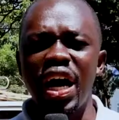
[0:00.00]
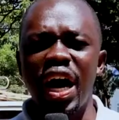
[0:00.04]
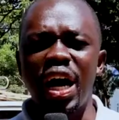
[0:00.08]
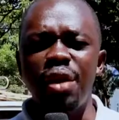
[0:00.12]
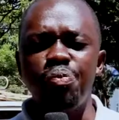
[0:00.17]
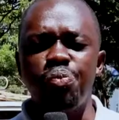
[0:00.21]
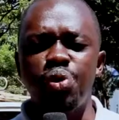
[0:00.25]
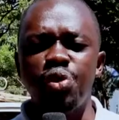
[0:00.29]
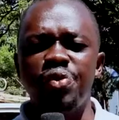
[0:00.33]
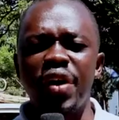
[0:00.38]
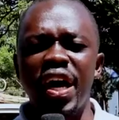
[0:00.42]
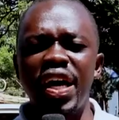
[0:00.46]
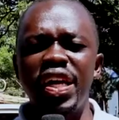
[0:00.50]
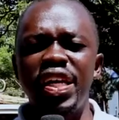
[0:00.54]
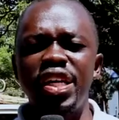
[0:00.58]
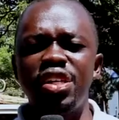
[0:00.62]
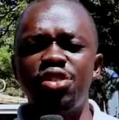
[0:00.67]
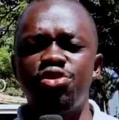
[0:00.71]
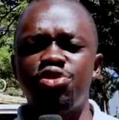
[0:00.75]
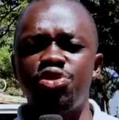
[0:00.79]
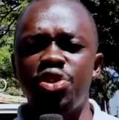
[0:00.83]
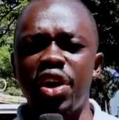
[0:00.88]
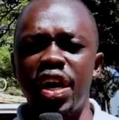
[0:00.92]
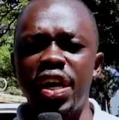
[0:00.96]
and
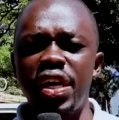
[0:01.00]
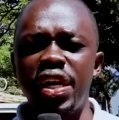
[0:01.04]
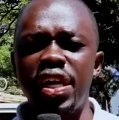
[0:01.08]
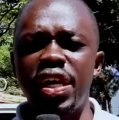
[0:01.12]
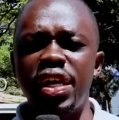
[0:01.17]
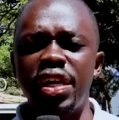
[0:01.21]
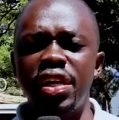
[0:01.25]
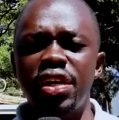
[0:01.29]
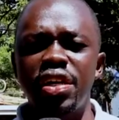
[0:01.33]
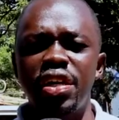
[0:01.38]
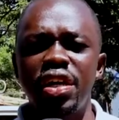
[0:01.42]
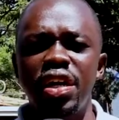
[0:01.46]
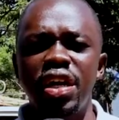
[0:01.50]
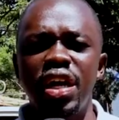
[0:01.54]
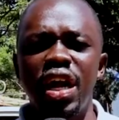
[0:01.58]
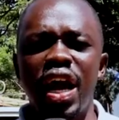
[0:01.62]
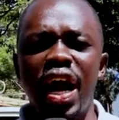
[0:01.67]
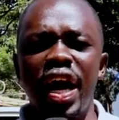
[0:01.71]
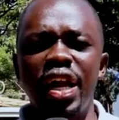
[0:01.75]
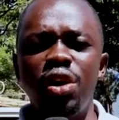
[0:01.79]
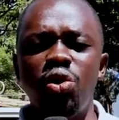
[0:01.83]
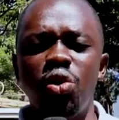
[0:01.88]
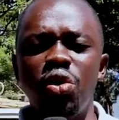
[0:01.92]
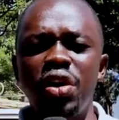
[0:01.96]
providing training
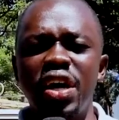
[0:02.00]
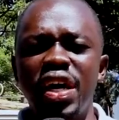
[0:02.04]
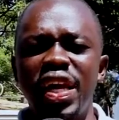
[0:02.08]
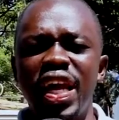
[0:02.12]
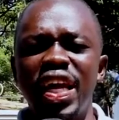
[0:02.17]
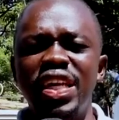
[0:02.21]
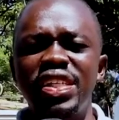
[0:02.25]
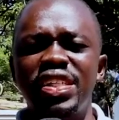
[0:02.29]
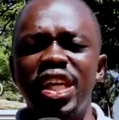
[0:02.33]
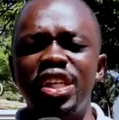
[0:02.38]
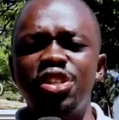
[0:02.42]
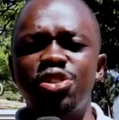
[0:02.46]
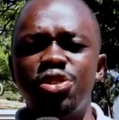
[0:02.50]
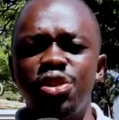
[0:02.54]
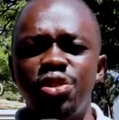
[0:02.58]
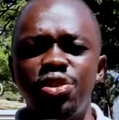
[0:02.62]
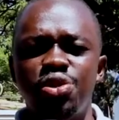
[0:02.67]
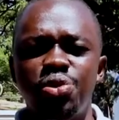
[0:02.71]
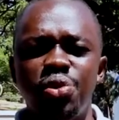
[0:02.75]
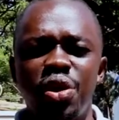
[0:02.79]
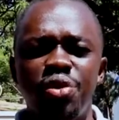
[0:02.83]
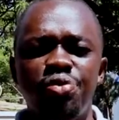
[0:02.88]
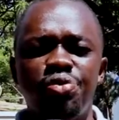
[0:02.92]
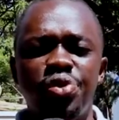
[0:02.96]
and
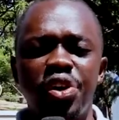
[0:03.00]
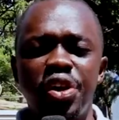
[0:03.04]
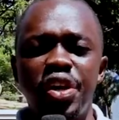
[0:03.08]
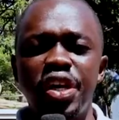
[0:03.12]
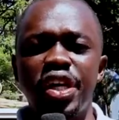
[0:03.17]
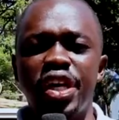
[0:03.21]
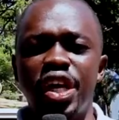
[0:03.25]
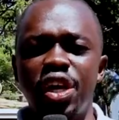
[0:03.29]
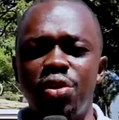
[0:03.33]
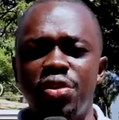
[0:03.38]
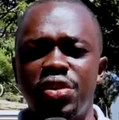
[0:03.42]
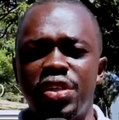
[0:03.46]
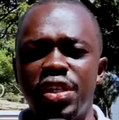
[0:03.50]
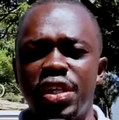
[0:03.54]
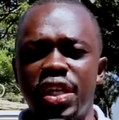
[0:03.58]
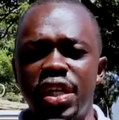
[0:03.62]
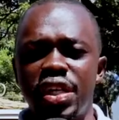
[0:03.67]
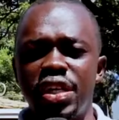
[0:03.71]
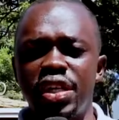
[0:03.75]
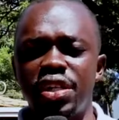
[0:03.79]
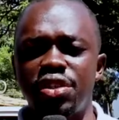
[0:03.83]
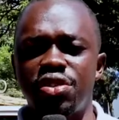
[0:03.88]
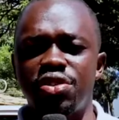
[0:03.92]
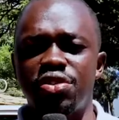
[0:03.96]
organization to a very
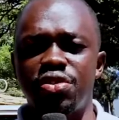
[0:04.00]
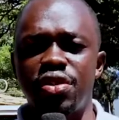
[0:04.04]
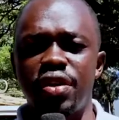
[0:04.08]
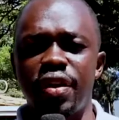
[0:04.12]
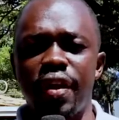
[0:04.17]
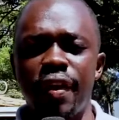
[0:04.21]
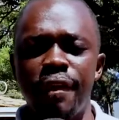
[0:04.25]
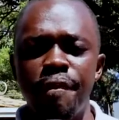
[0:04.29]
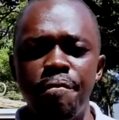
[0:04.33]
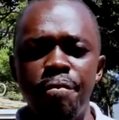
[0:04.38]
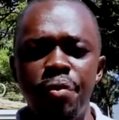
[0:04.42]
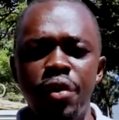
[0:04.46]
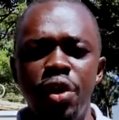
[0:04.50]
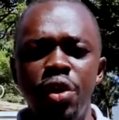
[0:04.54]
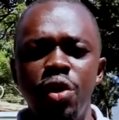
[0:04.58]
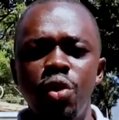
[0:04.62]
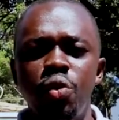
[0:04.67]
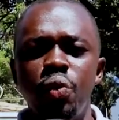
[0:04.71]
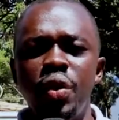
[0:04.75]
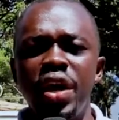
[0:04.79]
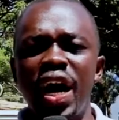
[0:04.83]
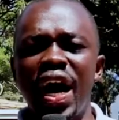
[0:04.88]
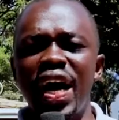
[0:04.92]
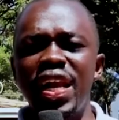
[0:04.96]
chaotic industry.
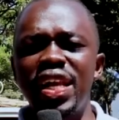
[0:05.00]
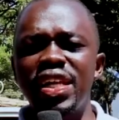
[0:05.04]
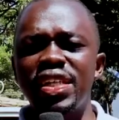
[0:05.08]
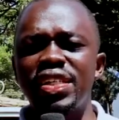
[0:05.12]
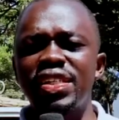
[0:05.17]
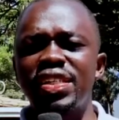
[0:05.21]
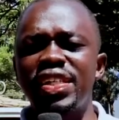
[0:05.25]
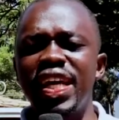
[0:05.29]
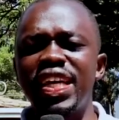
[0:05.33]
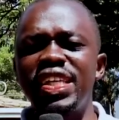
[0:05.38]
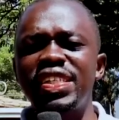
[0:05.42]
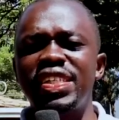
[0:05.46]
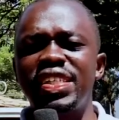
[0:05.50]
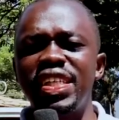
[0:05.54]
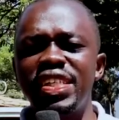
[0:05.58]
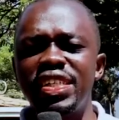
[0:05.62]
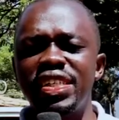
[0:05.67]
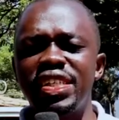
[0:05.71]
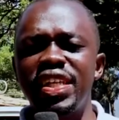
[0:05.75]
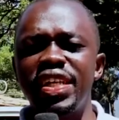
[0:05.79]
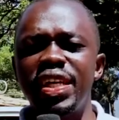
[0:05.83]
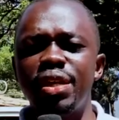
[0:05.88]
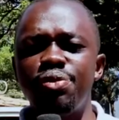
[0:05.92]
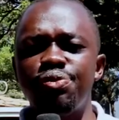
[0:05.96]
We harness the
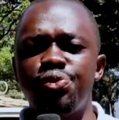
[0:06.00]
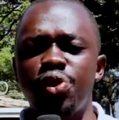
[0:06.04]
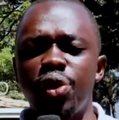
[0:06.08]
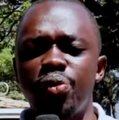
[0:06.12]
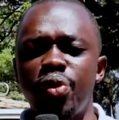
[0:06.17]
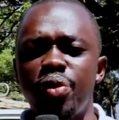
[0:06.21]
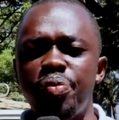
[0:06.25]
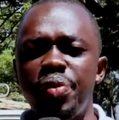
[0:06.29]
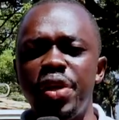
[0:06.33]
existing informal